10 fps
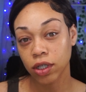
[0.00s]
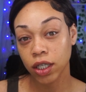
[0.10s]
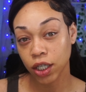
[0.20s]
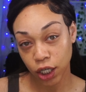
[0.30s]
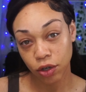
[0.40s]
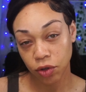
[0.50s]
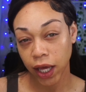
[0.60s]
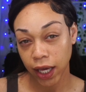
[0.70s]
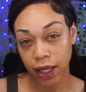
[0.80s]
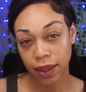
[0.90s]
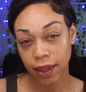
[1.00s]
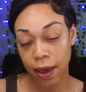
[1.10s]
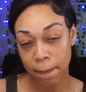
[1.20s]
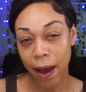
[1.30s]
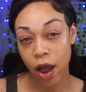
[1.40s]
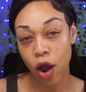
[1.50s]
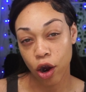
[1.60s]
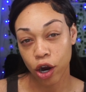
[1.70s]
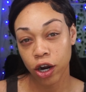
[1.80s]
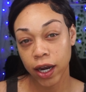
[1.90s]
you know, like in my
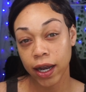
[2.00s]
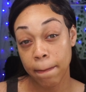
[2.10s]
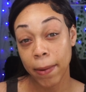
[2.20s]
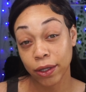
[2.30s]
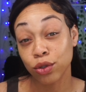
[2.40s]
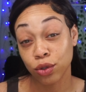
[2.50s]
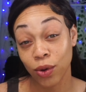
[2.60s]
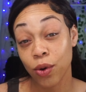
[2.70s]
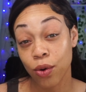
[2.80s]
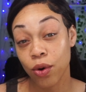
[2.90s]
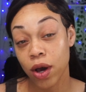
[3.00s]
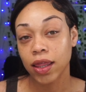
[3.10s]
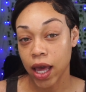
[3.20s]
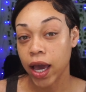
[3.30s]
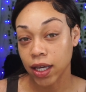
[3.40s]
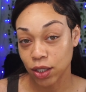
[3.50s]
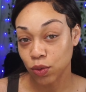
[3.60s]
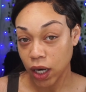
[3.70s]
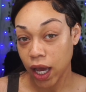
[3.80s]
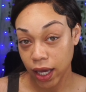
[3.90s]
heart and in my soul, that is what
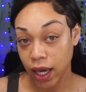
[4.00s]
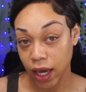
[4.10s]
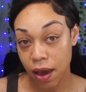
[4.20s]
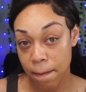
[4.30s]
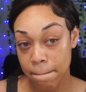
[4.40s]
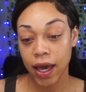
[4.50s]
I am.